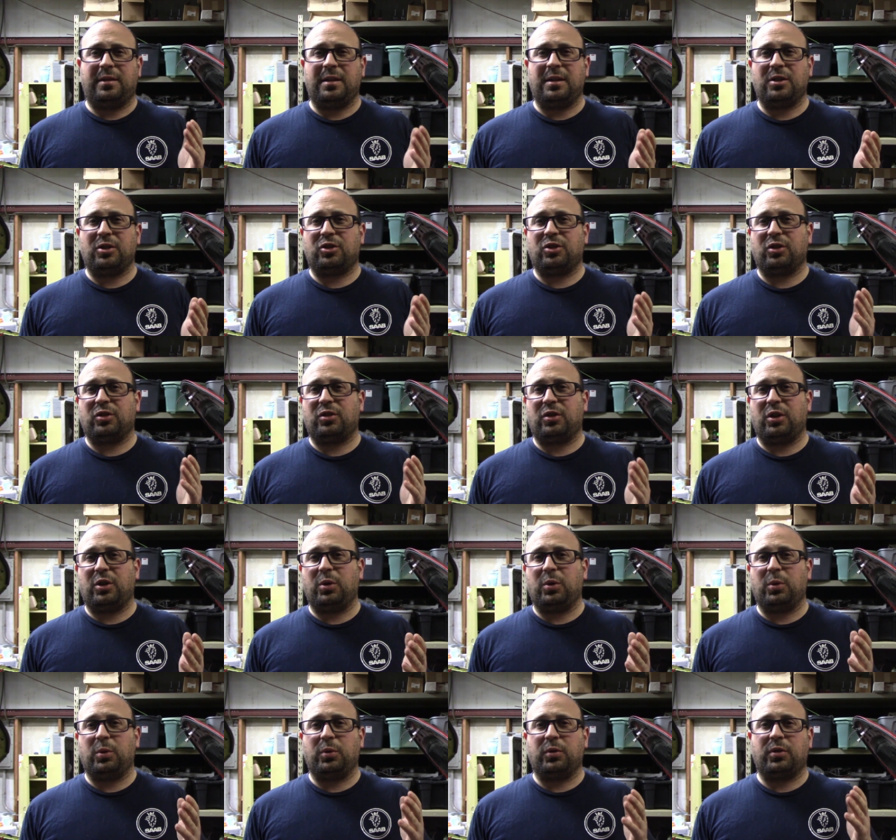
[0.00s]
didn't just
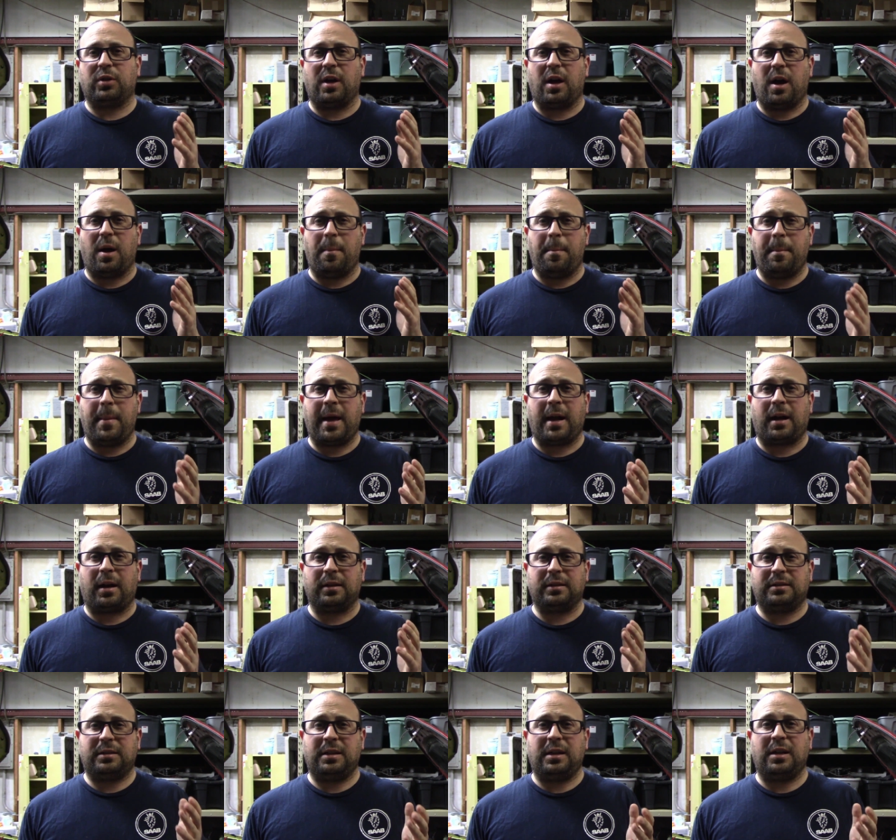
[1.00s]
use a
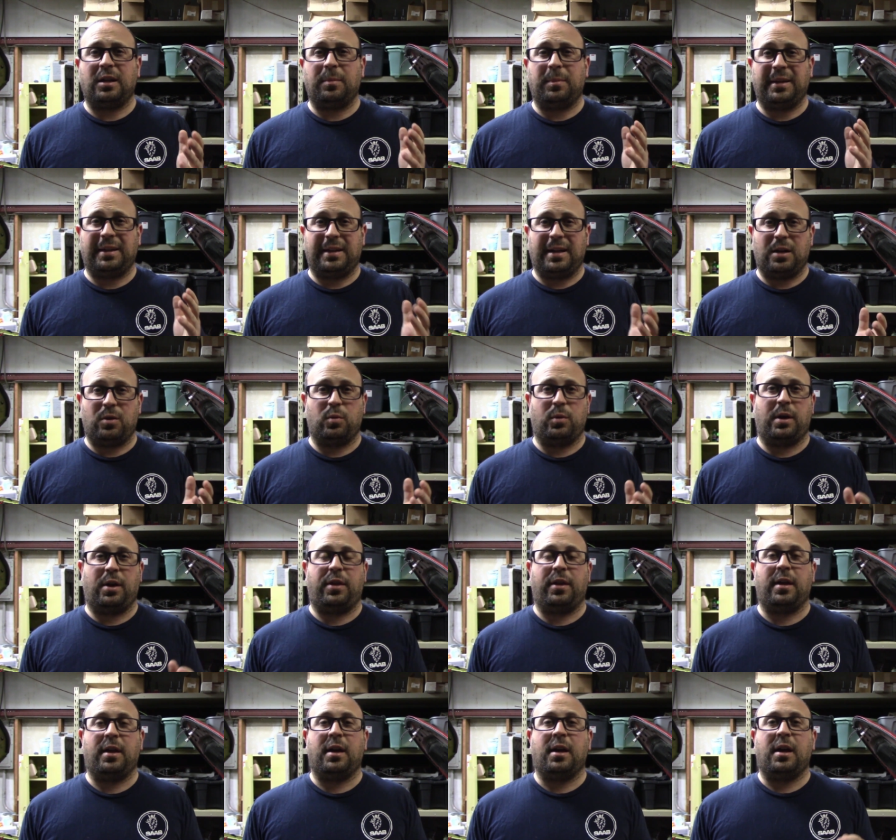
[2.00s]
metal T to begin
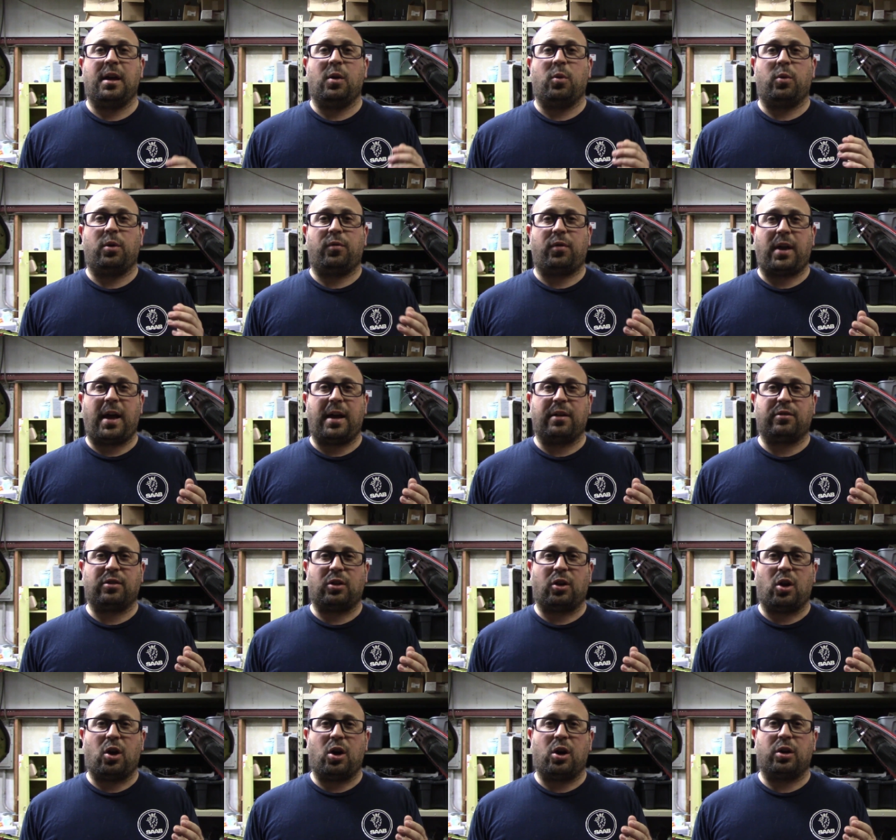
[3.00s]
with. It would have
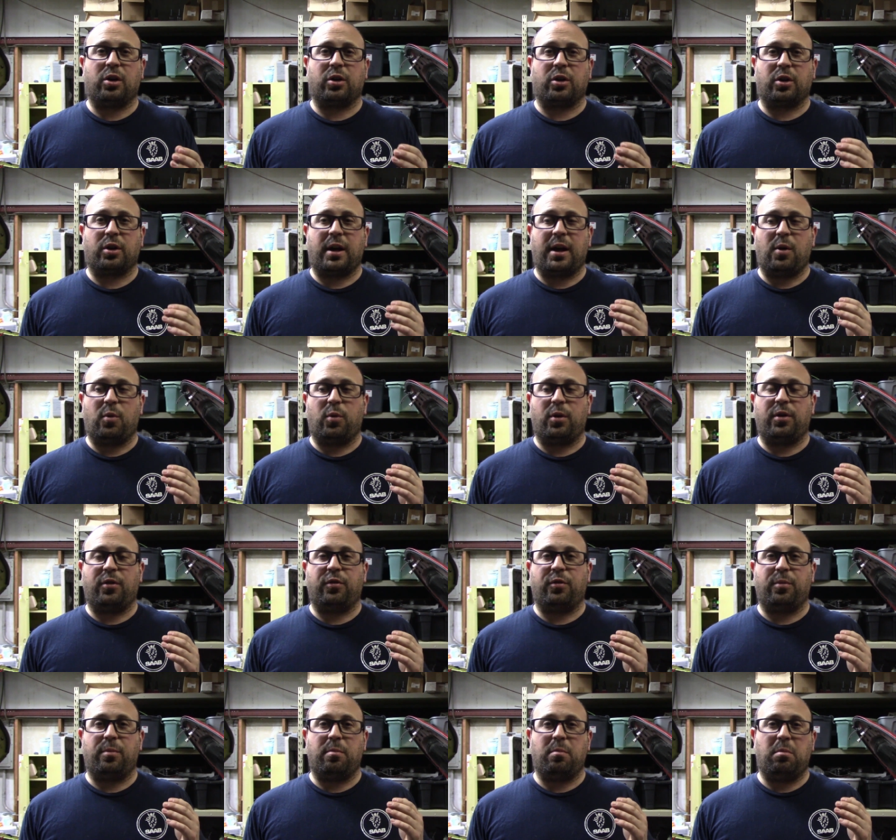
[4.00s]
lasted longer, it would
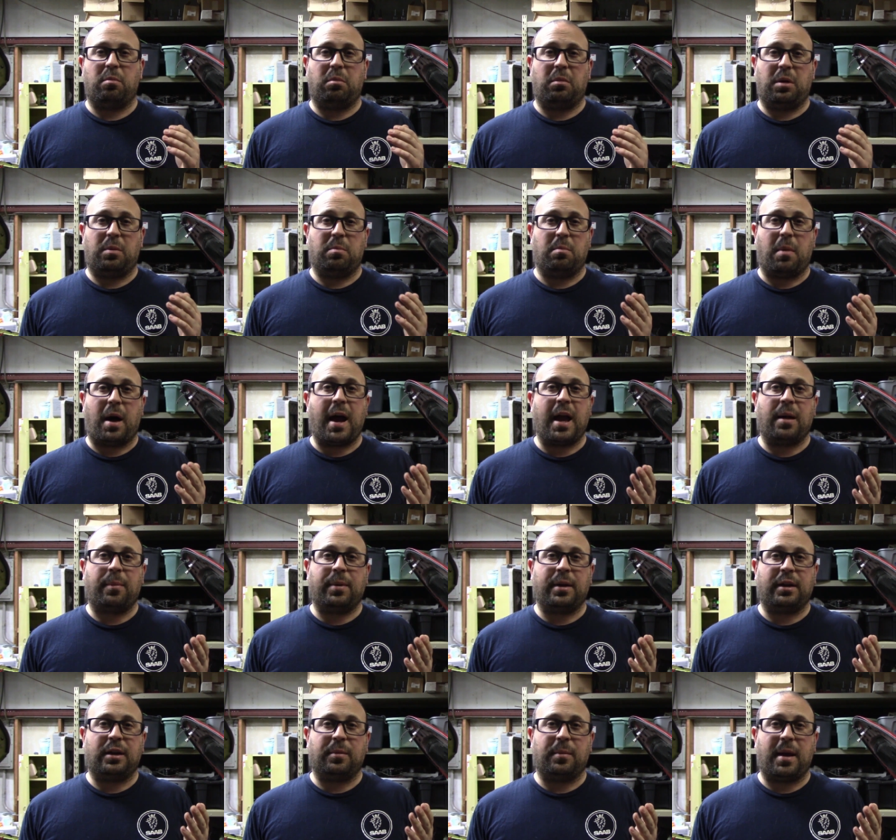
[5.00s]
have in my
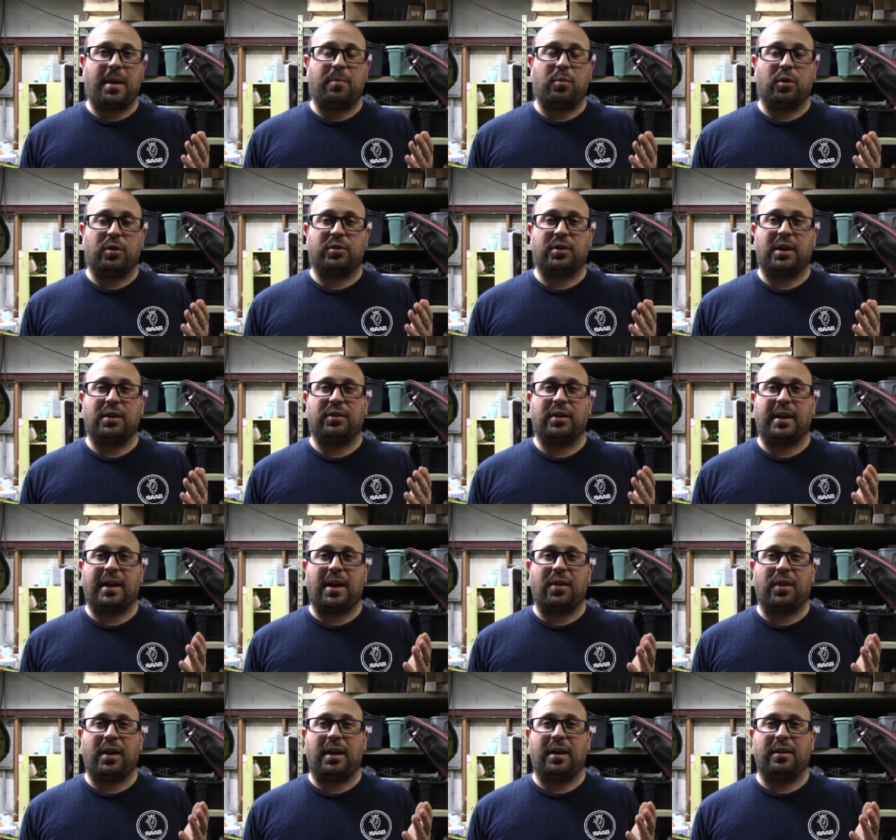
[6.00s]
opinion, made more sense. I
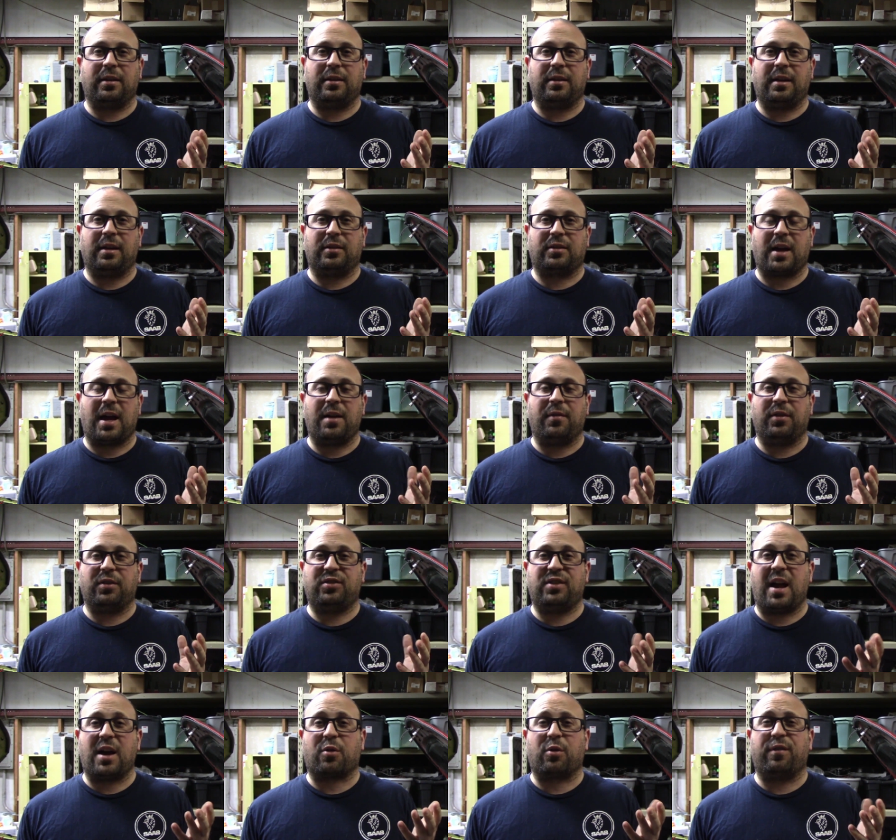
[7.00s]
get that it's kind of a
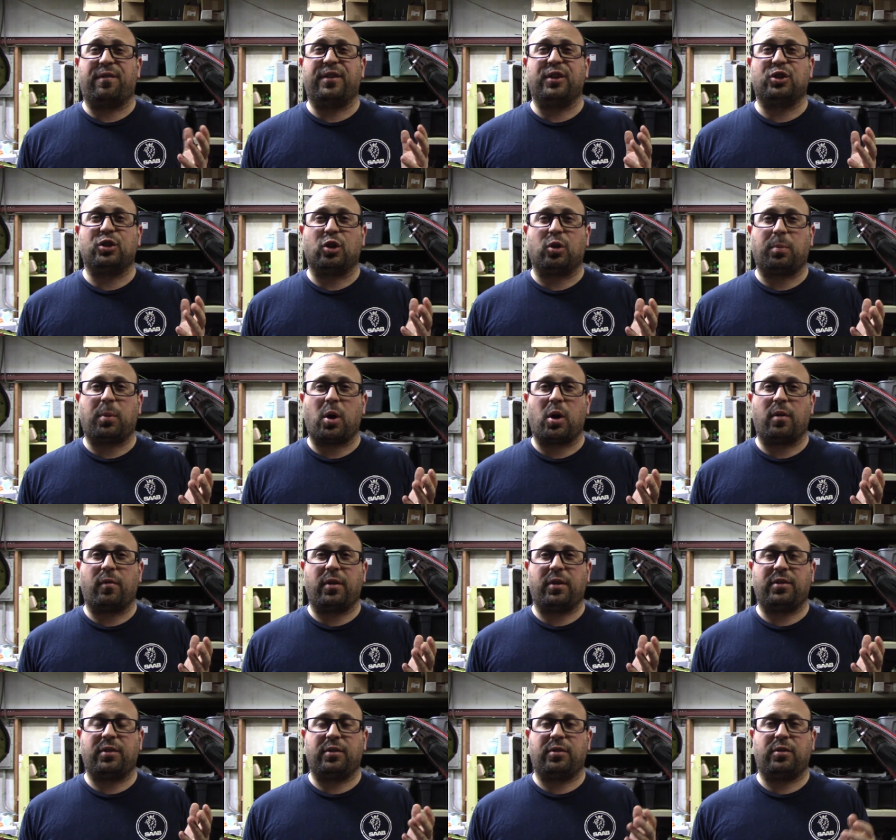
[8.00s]
sacrificial part of
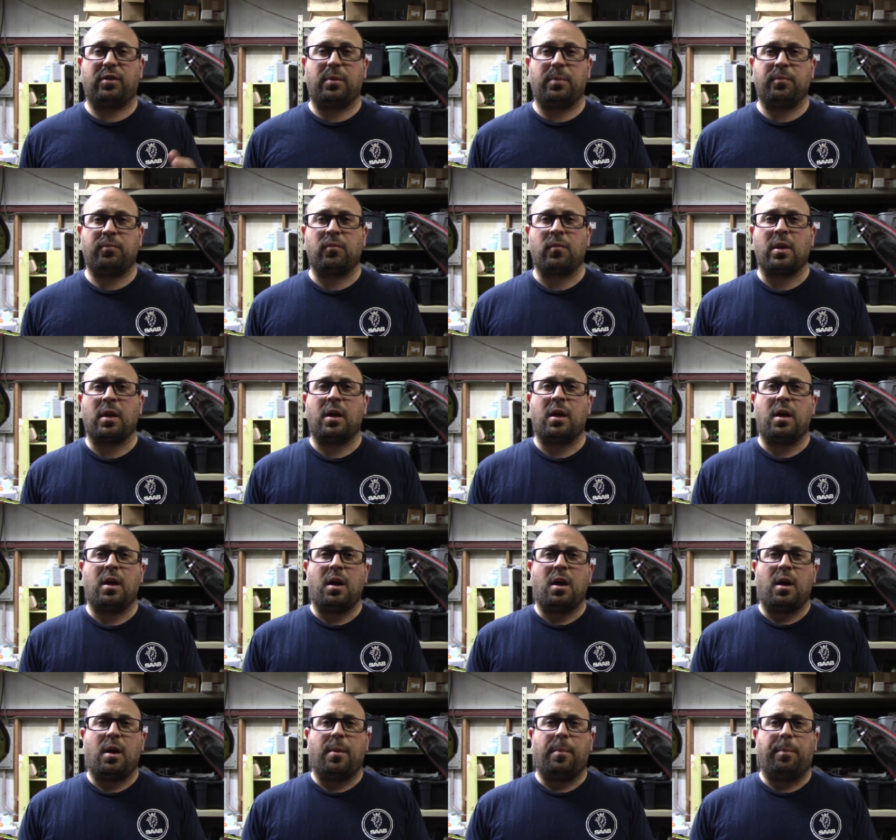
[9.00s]
the system,
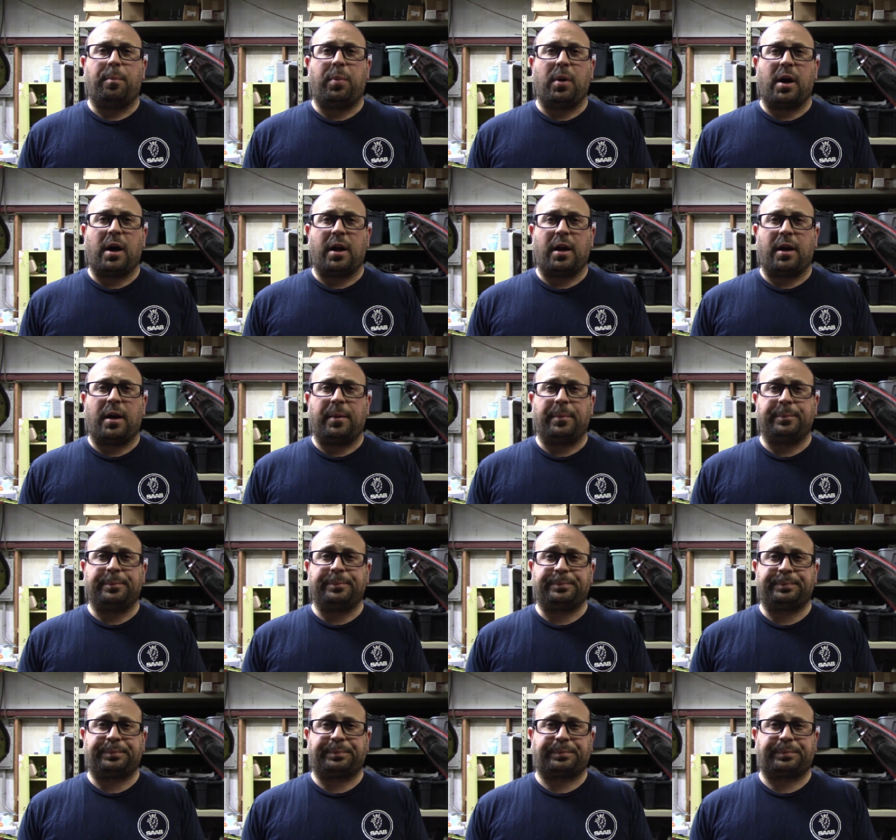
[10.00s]
but um,